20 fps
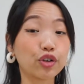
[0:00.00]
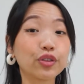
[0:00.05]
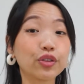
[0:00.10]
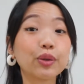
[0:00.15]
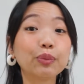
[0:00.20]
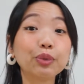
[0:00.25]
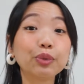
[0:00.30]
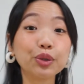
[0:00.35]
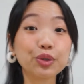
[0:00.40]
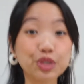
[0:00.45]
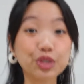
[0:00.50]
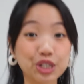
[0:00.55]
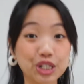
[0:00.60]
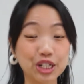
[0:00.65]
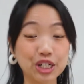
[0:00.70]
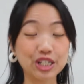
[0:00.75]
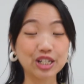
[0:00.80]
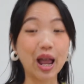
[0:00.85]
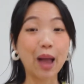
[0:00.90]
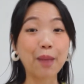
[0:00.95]
the blue
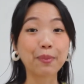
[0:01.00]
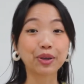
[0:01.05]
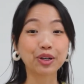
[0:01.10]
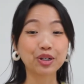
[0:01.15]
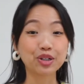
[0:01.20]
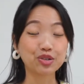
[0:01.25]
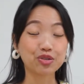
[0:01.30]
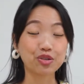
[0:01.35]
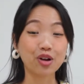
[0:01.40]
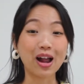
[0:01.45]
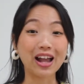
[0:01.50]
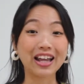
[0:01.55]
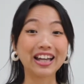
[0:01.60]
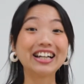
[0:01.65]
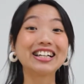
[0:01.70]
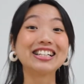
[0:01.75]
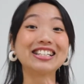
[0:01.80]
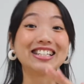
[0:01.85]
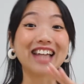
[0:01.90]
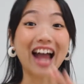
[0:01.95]
shirt, I'm gonna try
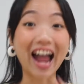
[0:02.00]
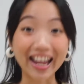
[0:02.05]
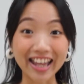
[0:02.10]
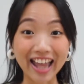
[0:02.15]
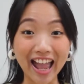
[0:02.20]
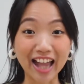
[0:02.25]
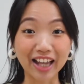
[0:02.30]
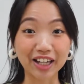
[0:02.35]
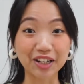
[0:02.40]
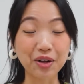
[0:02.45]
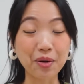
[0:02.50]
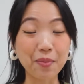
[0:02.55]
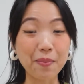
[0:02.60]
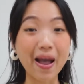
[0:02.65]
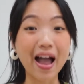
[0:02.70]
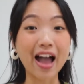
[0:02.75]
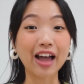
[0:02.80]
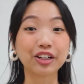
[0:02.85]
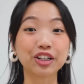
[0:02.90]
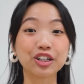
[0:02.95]
a diagonal
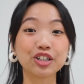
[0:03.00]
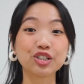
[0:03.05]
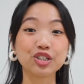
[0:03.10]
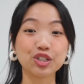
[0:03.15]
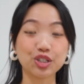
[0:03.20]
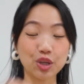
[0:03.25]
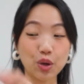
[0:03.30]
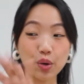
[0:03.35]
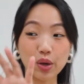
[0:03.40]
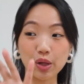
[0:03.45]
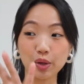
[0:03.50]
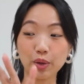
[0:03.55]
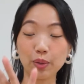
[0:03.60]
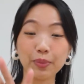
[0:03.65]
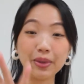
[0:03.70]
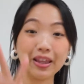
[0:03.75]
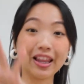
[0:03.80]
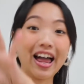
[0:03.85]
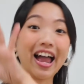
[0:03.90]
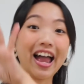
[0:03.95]
pattern, so it'll
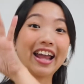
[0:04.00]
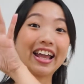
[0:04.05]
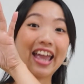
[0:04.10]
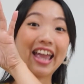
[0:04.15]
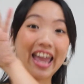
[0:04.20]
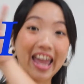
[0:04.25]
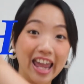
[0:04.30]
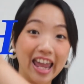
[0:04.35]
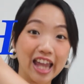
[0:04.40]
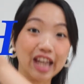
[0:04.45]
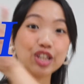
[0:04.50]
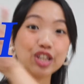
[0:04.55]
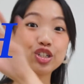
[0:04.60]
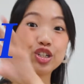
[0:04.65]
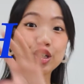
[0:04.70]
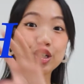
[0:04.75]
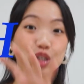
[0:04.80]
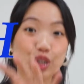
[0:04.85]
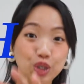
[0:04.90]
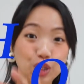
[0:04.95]
be like
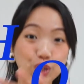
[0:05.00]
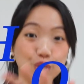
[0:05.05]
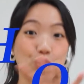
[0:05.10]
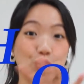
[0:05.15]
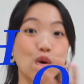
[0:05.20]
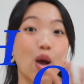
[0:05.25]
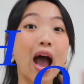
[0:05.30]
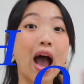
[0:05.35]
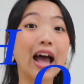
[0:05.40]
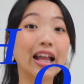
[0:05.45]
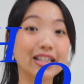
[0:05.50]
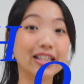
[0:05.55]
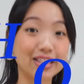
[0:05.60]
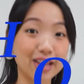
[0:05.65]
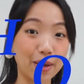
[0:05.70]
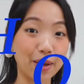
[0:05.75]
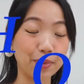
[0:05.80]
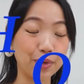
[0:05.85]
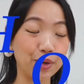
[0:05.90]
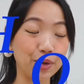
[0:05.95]

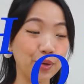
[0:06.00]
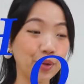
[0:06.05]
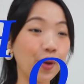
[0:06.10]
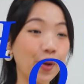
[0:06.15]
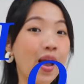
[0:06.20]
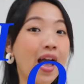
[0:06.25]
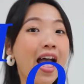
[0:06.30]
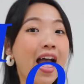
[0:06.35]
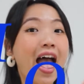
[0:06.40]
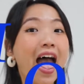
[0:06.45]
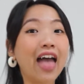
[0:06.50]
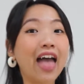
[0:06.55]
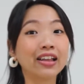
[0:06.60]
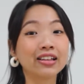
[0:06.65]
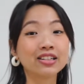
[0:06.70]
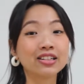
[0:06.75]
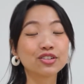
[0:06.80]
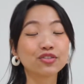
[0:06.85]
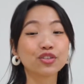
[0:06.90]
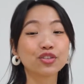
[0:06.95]
HQW.
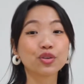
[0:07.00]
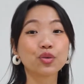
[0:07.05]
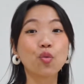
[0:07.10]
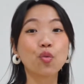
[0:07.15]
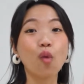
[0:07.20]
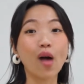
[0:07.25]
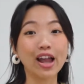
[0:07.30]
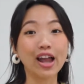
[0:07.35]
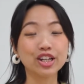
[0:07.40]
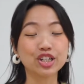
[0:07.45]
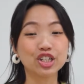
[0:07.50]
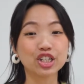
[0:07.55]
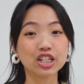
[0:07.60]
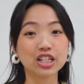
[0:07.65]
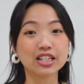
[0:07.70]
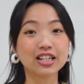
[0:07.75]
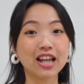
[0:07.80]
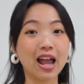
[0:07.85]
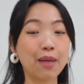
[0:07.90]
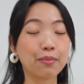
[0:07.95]
And for the white
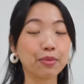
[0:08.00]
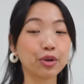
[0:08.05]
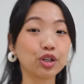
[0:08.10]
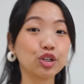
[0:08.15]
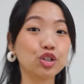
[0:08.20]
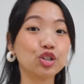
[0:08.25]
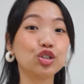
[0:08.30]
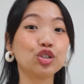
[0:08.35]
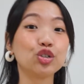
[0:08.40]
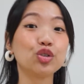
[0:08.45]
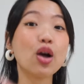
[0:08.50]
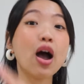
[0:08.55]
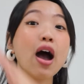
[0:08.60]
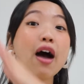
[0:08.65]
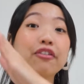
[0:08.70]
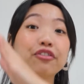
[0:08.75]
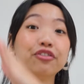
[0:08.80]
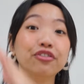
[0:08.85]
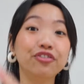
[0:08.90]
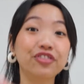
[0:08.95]
shirt, I'm gonna do
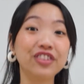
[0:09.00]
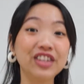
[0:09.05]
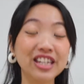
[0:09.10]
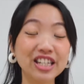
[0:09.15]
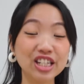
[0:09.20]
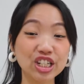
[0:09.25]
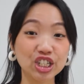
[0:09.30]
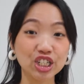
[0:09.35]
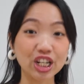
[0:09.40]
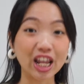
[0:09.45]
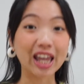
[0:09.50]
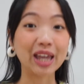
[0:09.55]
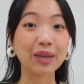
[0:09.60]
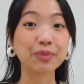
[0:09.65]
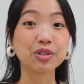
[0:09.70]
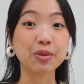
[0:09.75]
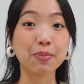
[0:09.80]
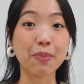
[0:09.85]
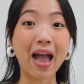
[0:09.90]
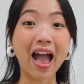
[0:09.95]
a
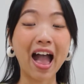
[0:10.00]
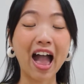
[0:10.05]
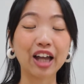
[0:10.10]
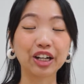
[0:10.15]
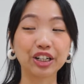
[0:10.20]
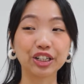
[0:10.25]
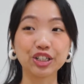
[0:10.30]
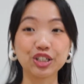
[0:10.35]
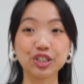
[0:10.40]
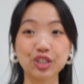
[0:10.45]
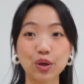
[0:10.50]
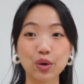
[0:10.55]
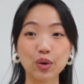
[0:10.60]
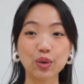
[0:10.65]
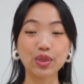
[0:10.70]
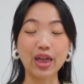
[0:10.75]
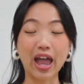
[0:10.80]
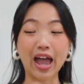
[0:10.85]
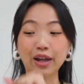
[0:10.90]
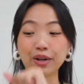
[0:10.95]
V-shaped pattern, so
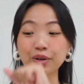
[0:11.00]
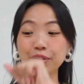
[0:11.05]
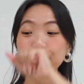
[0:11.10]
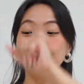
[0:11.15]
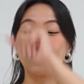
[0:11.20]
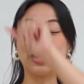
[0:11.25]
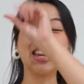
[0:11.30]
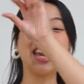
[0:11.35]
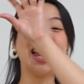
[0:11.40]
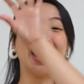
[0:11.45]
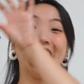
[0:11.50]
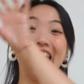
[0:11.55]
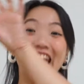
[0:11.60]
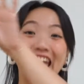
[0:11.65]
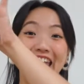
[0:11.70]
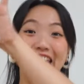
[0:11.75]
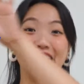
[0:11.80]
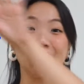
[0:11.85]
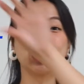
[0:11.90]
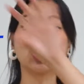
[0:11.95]
that'll be
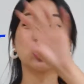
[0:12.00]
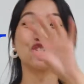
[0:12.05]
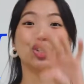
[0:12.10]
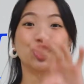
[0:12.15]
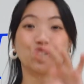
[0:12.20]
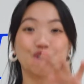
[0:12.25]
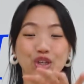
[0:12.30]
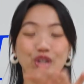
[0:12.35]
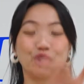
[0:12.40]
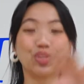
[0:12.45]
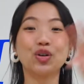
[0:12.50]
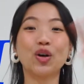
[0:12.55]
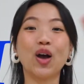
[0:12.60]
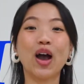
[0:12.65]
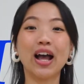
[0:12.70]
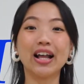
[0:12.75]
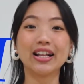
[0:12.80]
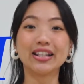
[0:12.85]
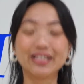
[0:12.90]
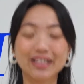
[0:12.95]

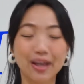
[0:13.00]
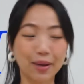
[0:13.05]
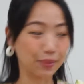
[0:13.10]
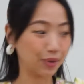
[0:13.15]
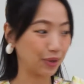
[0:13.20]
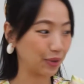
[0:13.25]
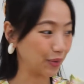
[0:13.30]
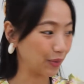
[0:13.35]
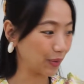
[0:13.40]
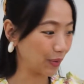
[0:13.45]
HQW.